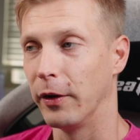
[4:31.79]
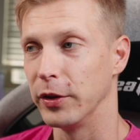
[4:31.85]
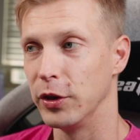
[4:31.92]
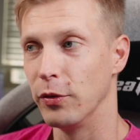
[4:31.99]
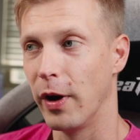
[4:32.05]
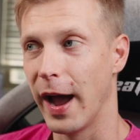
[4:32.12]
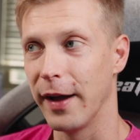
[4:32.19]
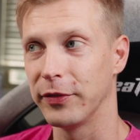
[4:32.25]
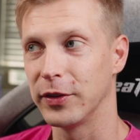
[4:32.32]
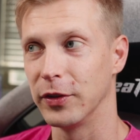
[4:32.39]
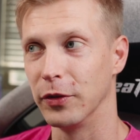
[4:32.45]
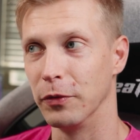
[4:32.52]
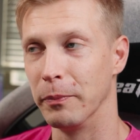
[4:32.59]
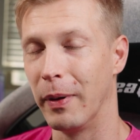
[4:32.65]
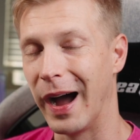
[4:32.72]
you have
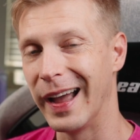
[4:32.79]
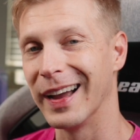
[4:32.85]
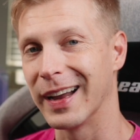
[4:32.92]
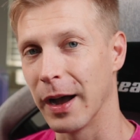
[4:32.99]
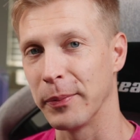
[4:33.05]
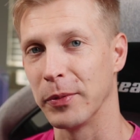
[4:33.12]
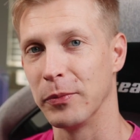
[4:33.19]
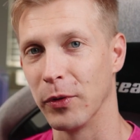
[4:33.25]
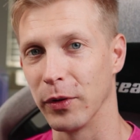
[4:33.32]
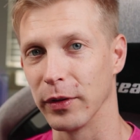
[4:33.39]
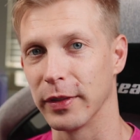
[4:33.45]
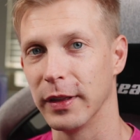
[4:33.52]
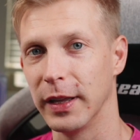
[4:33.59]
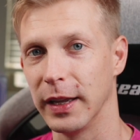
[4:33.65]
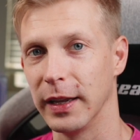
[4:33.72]
to buy a couple more
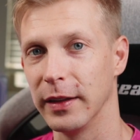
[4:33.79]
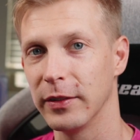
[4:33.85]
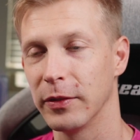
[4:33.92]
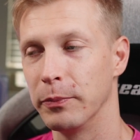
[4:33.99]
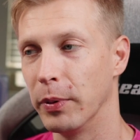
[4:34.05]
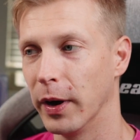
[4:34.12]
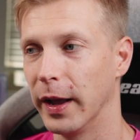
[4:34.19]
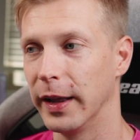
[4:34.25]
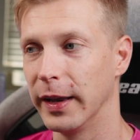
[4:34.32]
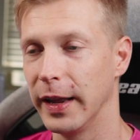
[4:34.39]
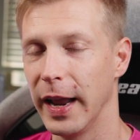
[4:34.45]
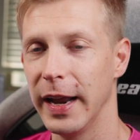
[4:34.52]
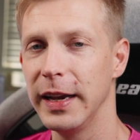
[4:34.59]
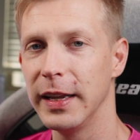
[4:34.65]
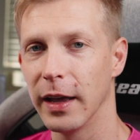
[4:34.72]
things, but
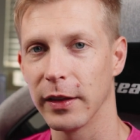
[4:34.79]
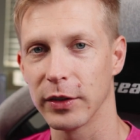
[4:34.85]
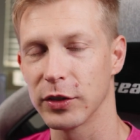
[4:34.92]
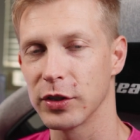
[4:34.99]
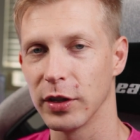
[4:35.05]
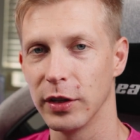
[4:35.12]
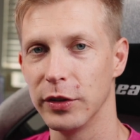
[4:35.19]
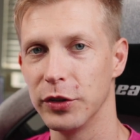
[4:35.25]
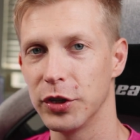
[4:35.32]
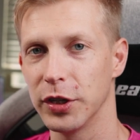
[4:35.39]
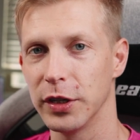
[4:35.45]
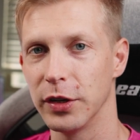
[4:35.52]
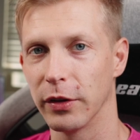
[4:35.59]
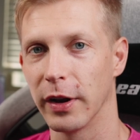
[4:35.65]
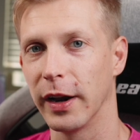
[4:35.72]
any other
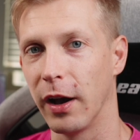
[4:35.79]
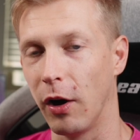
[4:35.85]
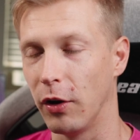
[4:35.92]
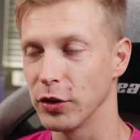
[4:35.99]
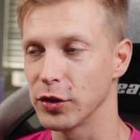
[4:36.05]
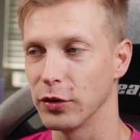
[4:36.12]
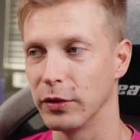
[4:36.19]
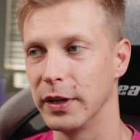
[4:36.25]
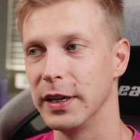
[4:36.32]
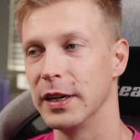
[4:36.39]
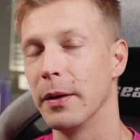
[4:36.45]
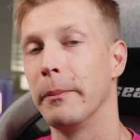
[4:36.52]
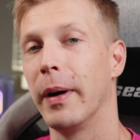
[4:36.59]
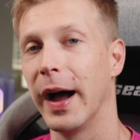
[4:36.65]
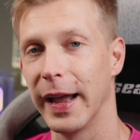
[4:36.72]
solution, you're gonna also need
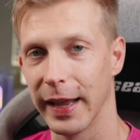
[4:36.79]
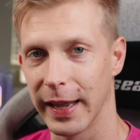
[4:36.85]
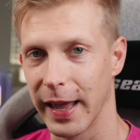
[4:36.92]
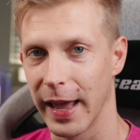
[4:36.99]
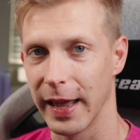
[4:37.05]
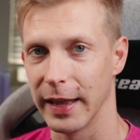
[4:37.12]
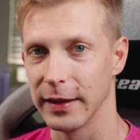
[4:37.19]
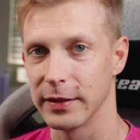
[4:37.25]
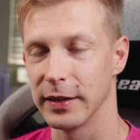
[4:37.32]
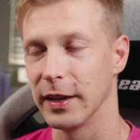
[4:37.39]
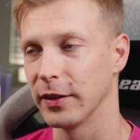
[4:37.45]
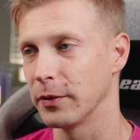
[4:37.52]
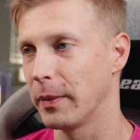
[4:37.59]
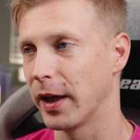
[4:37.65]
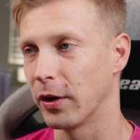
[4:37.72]
to buy a case. It
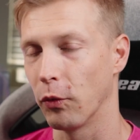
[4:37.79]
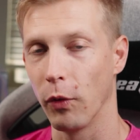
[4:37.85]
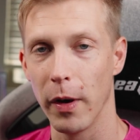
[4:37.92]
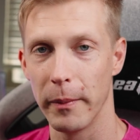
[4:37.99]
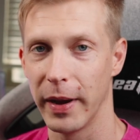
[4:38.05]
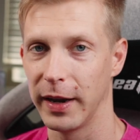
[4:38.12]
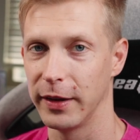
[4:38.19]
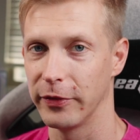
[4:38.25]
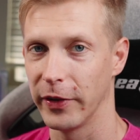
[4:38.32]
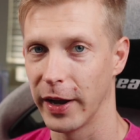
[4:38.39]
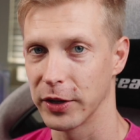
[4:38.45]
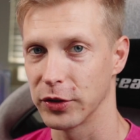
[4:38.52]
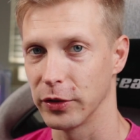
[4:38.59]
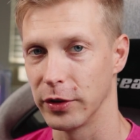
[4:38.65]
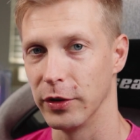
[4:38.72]
doesn't matter what
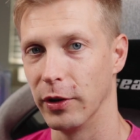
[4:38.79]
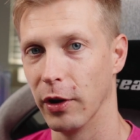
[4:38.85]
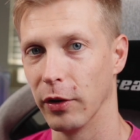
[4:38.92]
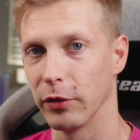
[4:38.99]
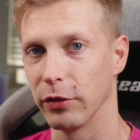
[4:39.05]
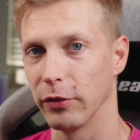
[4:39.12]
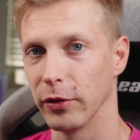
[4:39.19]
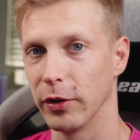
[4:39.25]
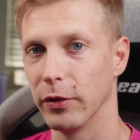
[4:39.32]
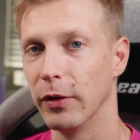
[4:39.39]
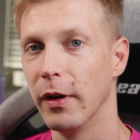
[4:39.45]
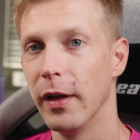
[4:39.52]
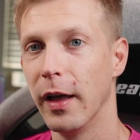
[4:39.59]
manufacturer you go through.